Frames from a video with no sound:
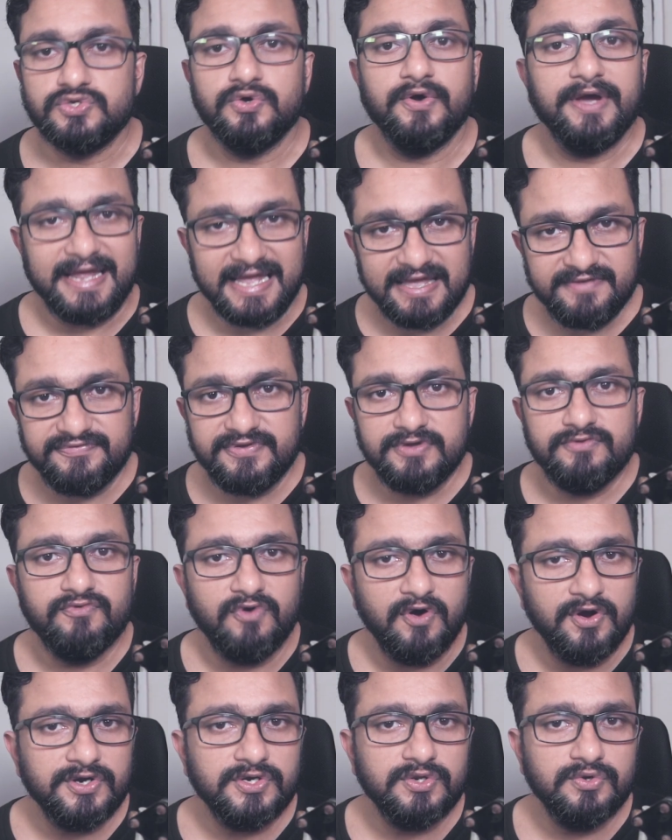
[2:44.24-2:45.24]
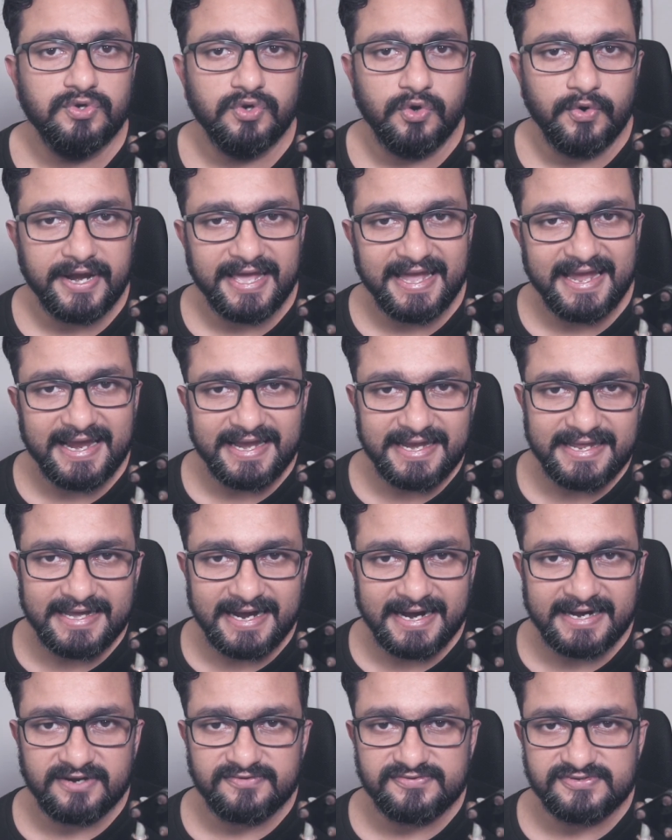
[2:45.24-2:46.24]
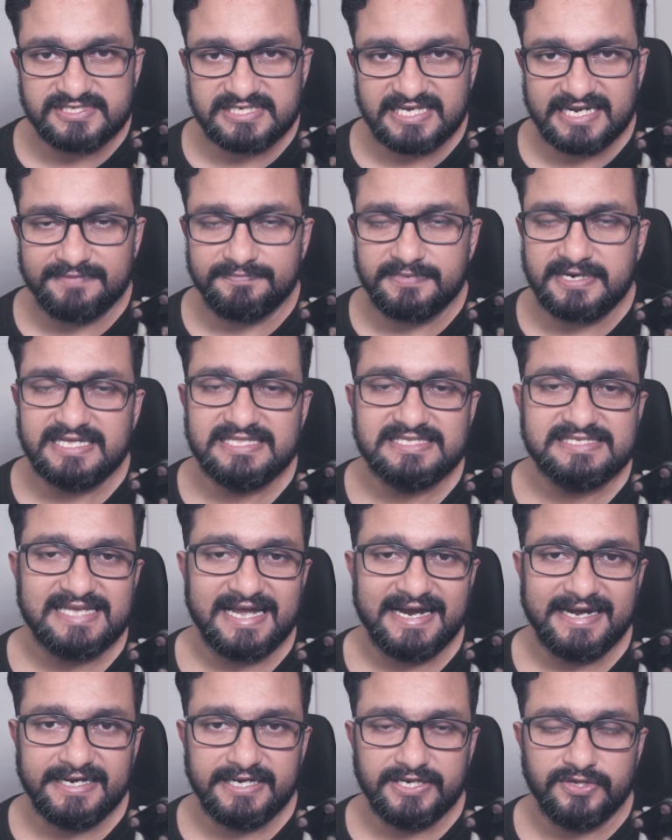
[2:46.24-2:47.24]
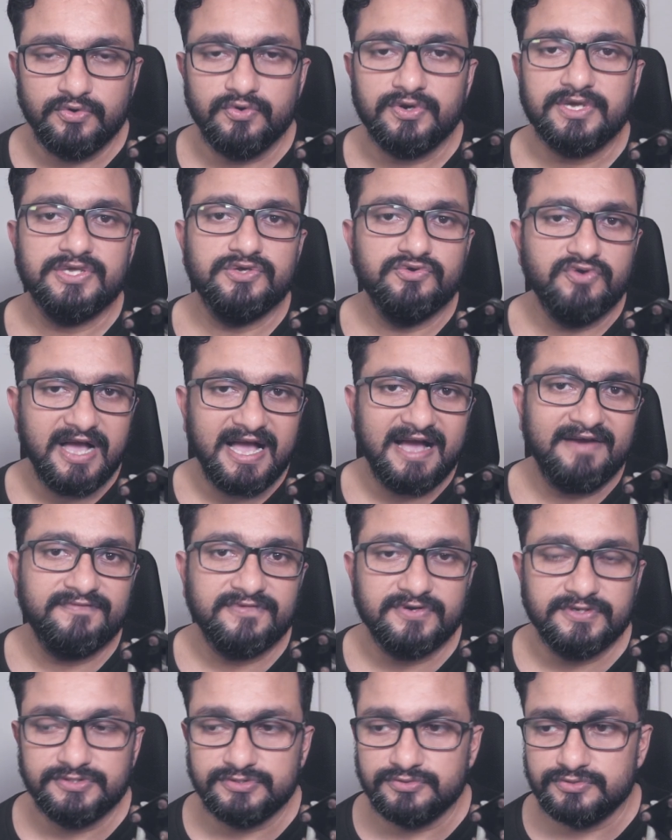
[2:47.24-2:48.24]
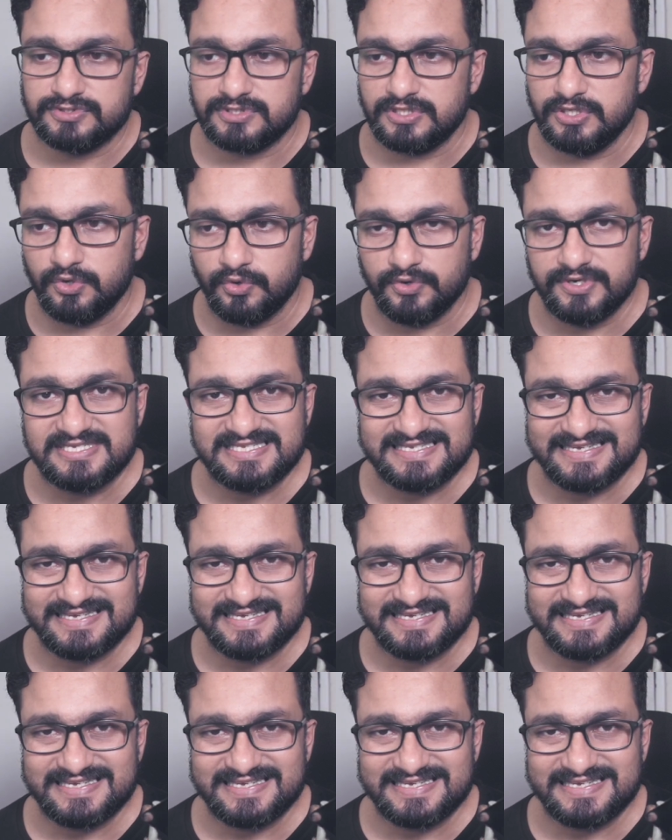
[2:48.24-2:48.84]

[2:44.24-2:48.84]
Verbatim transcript: so if you want to load any kind of script inside Nuke, you have to use load